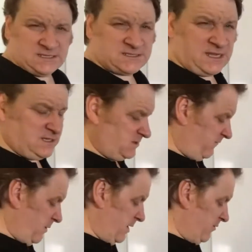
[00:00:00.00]
stage
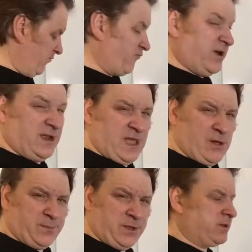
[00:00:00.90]
of where it will really
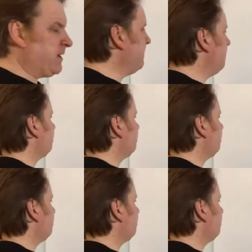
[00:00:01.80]
help you, okay?